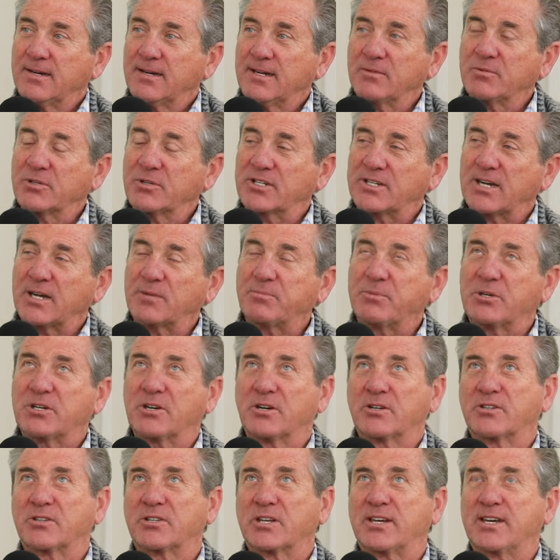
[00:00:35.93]
and it was sad
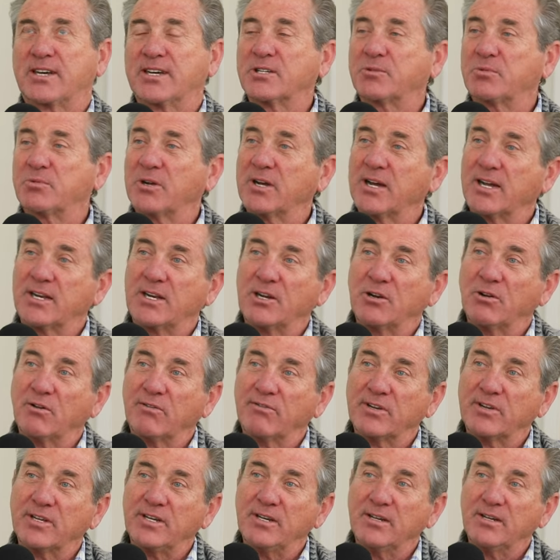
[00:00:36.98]
because the kids were really
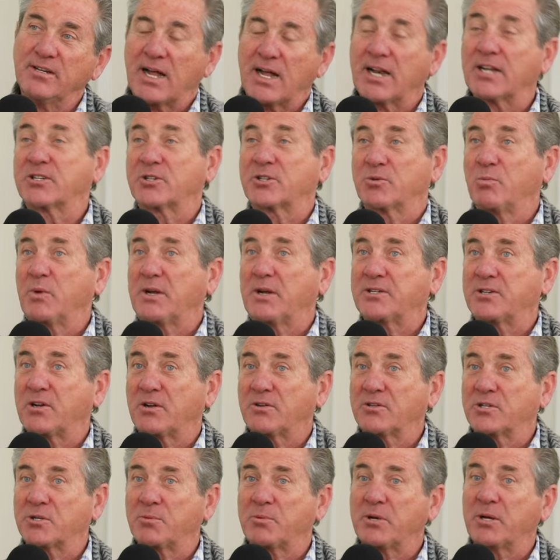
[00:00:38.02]
lovely Alison went
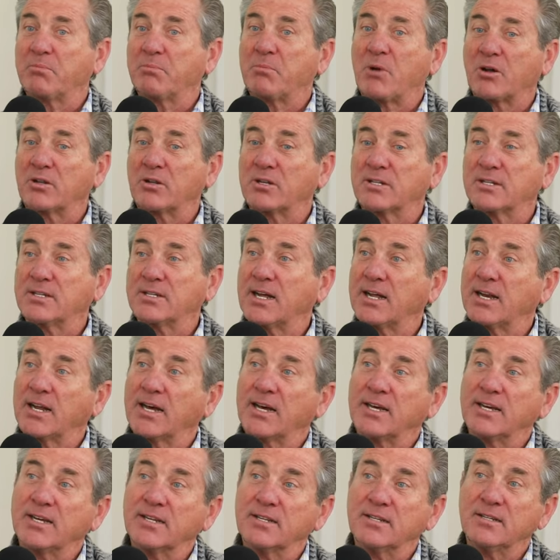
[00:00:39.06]
on to be a model in
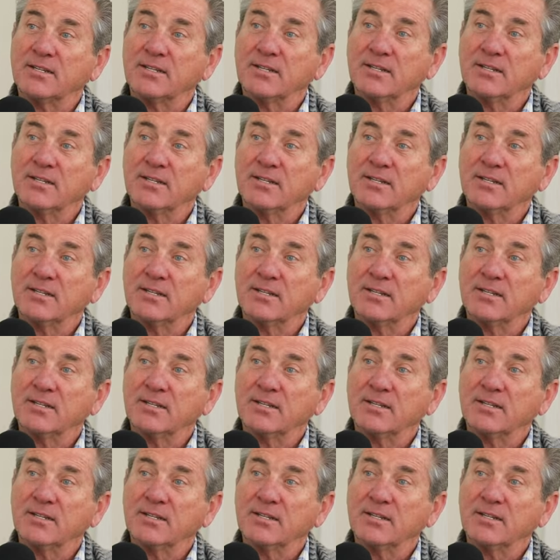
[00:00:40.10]
LA and